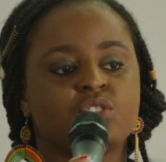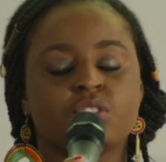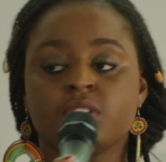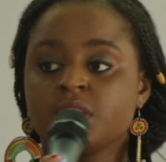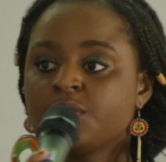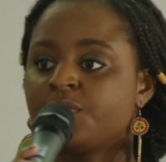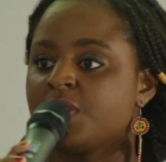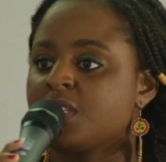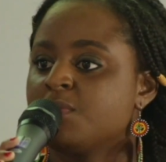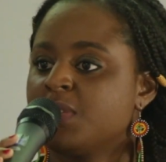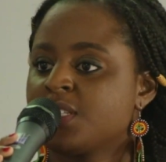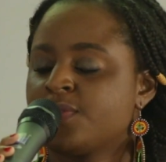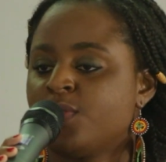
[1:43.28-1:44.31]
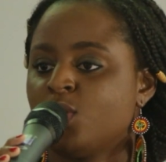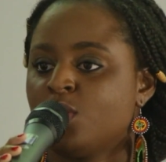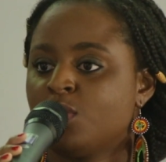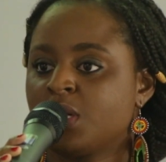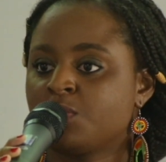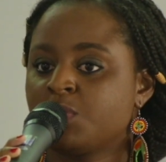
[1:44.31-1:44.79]
And during Fees Must
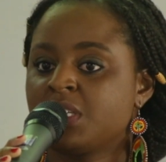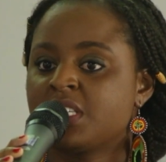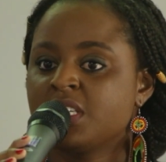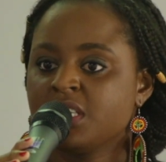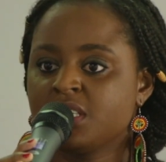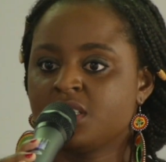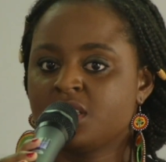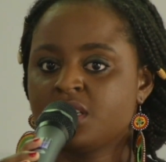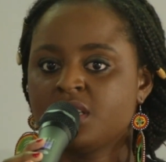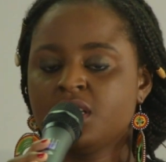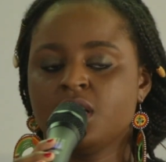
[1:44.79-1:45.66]
Fall, what we did